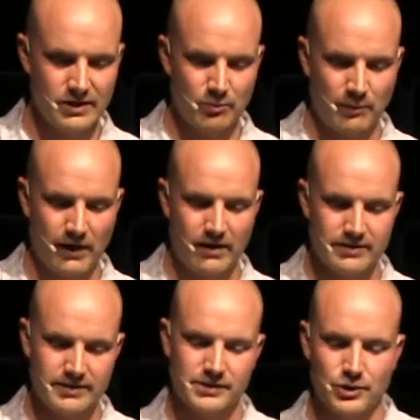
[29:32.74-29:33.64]
You know,
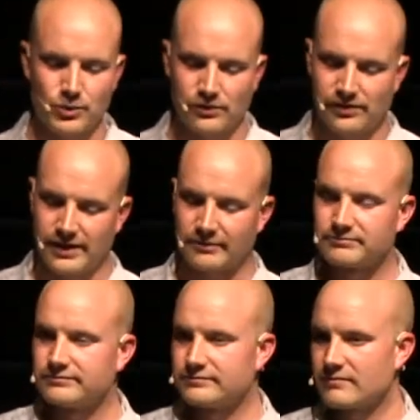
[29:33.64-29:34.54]
prayer does a cool thing,
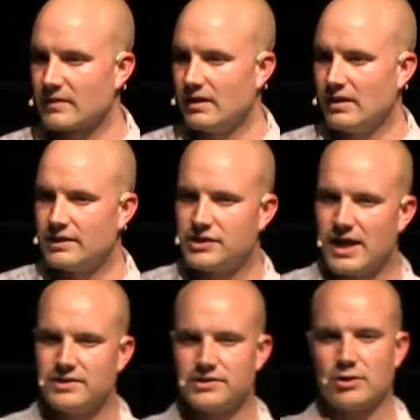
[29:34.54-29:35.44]
it
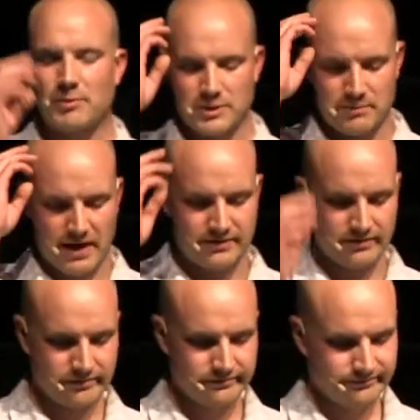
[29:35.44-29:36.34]
changes your
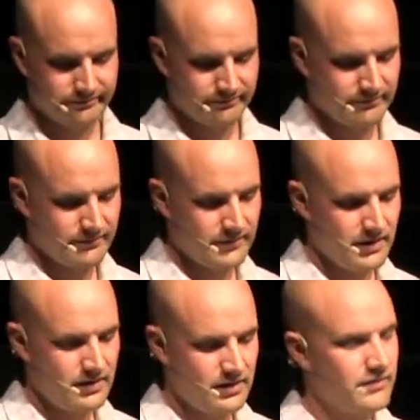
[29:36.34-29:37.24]
perspective.
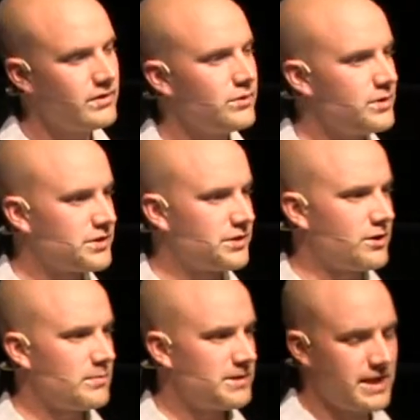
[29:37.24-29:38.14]
Even though your
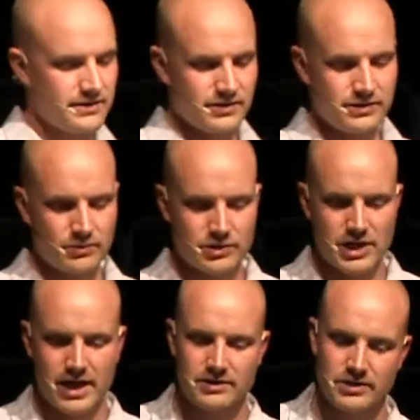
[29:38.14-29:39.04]
circumstances don't
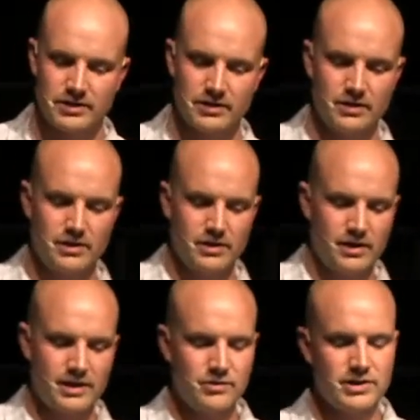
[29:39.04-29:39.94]
change,
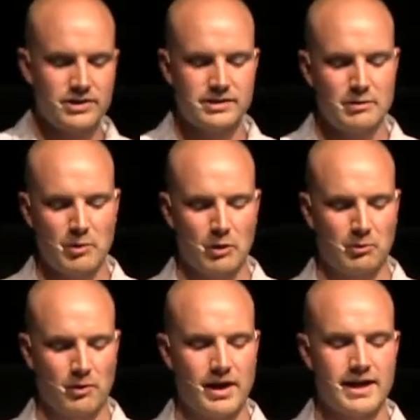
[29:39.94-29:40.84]
and you can just see Paul
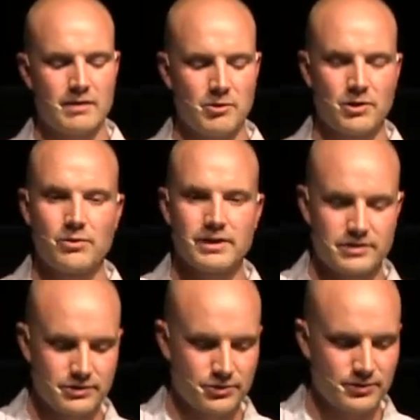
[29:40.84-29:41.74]
praying about
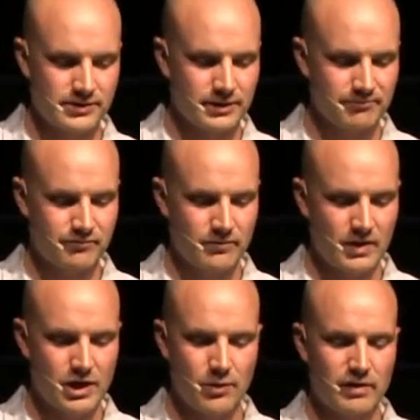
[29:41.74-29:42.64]
going to Jerusalem,
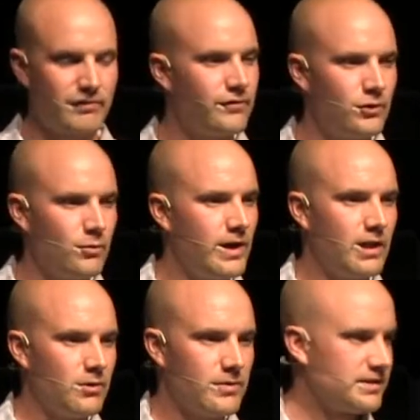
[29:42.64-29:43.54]
knowing full
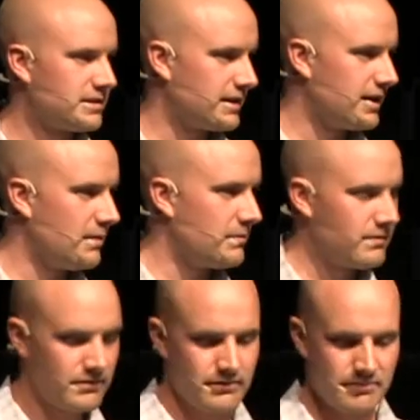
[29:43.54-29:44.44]
well what was to come
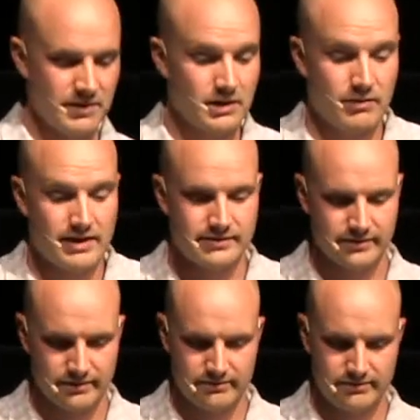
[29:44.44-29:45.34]
being
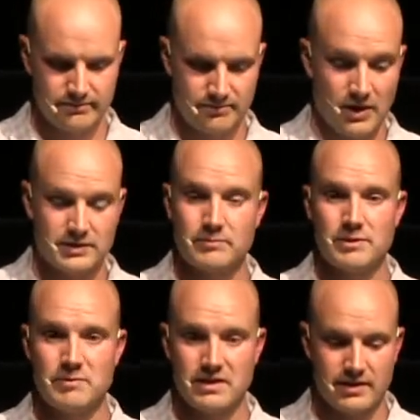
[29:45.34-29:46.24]
arrested,
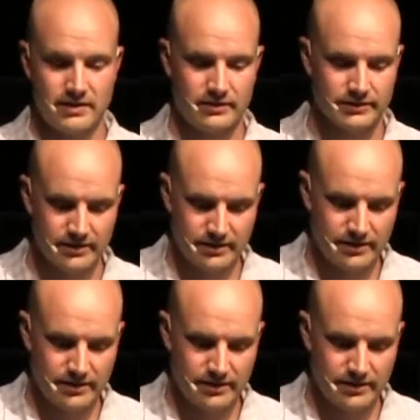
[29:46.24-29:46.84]
possibly being killed.